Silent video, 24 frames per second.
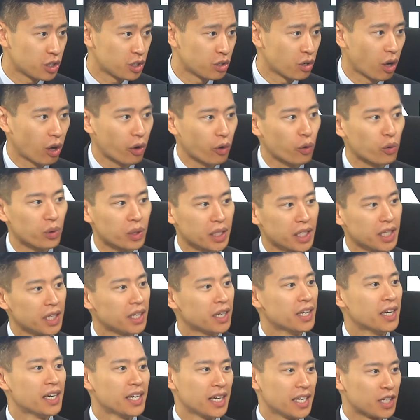not only
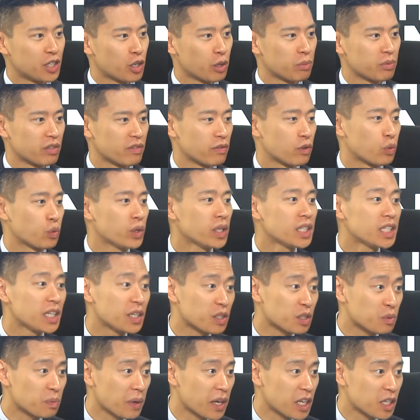in terms of the retail
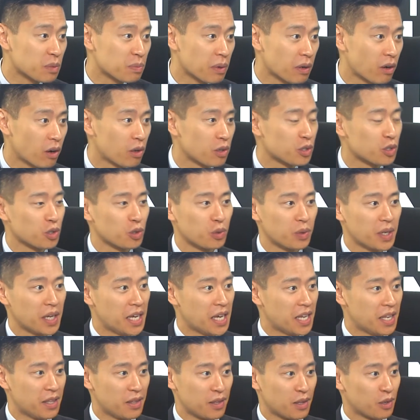space, but also
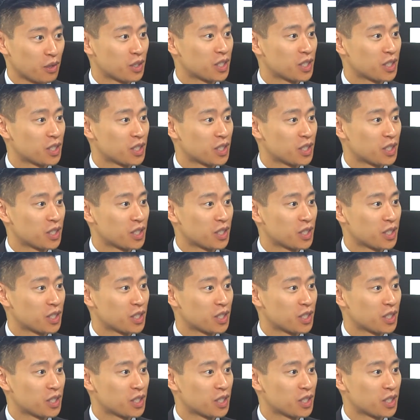in their